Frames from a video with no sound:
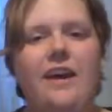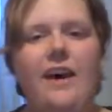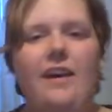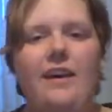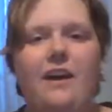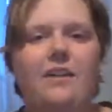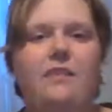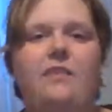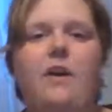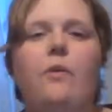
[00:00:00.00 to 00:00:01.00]
Hi
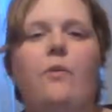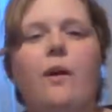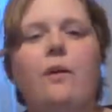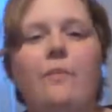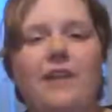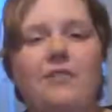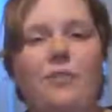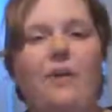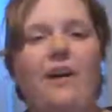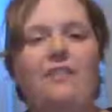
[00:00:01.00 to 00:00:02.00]
guys, welcome back to
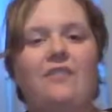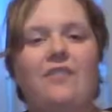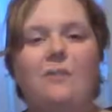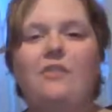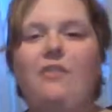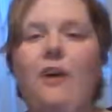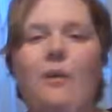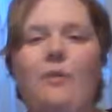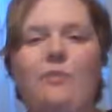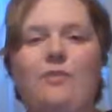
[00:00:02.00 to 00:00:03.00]
Wild Summers
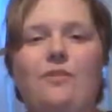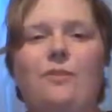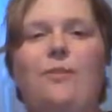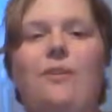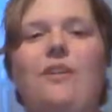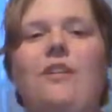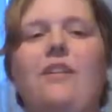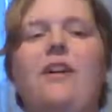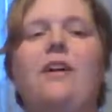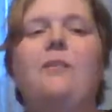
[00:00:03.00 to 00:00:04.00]
Homeschool.
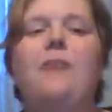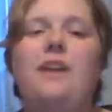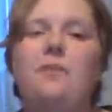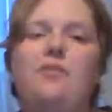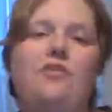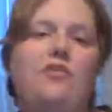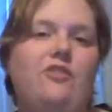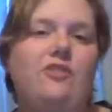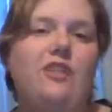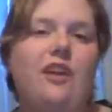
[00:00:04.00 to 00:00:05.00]
My name is
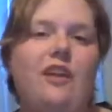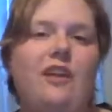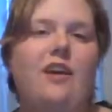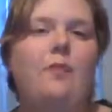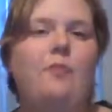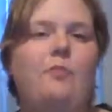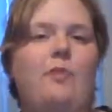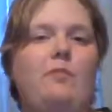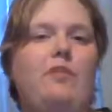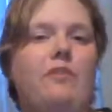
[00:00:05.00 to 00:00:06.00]
Julie and I'm a
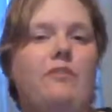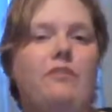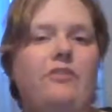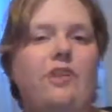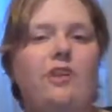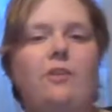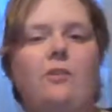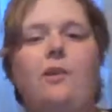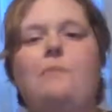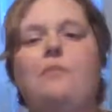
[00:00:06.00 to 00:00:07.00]
mama of
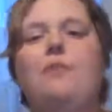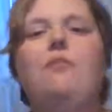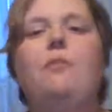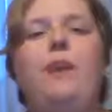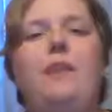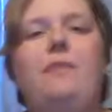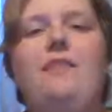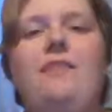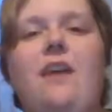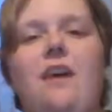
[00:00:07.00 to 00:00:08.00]
two beautiful babies,
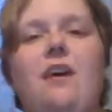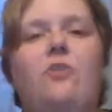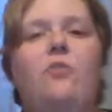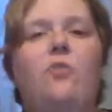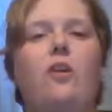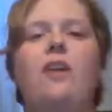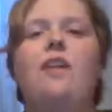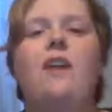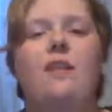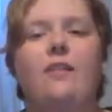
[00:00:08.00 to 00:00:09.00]
Troy and
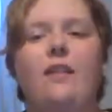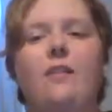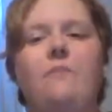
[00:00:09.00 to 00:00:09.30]
Ella.